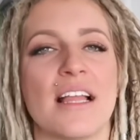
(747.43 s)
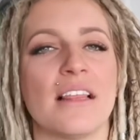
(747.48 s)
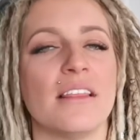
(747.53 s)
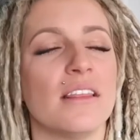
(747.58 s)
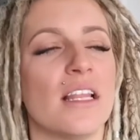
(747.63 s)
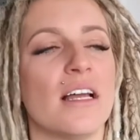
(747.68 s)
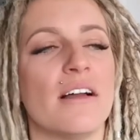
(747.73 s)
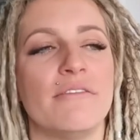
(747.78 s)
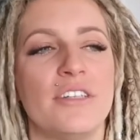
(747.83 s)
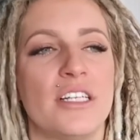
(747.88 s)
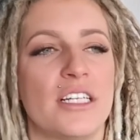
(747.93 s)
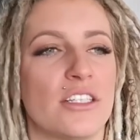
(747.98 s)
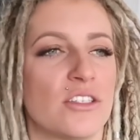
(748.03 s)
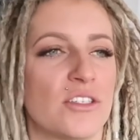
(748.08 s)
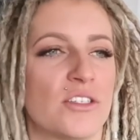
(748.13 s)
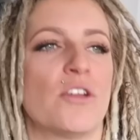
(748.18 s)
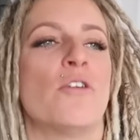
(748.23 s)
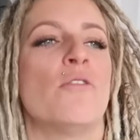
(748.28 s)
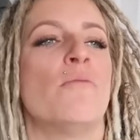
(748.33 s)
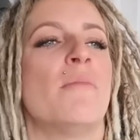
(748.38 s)
I loved it
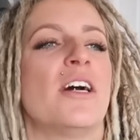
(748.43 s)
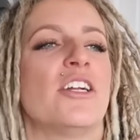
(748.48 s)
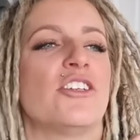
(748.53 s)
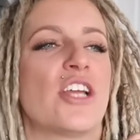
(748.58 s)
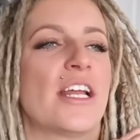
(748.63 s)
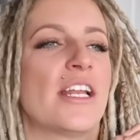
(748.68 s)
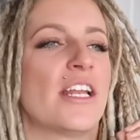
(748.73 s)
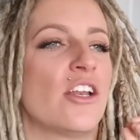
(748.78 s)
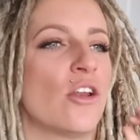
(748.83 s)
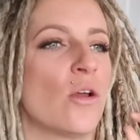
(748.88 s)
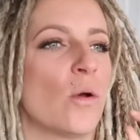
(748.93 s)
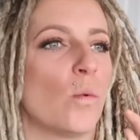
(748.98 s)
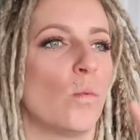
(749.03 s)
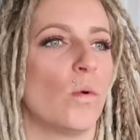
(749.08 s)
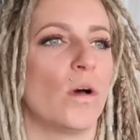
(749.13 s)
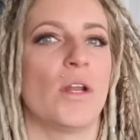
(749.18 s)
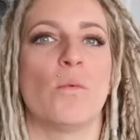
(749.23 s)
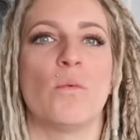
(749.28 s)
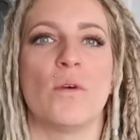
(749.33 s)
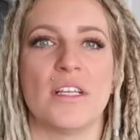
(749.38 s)
so much. I didn't know
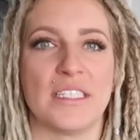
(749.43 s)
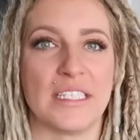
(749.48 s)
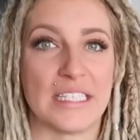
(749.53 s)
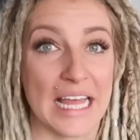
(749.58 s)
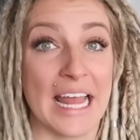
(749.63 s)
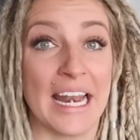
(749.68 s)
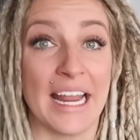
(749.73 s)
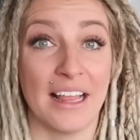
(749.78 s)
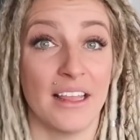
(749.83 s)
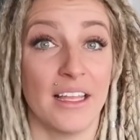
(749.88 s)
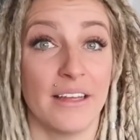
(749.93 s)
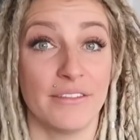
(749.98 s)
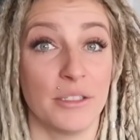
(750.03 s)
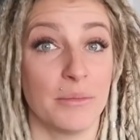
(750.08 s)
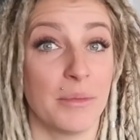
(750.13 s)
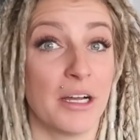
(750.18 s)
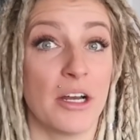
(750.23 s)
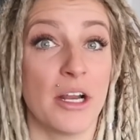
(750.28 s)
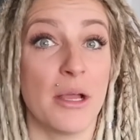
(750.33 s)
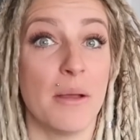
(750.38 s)
what it was that I loved
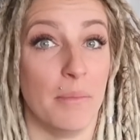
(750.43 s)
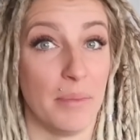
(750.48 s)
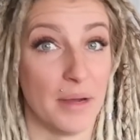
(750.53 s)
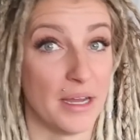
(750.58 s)
about it,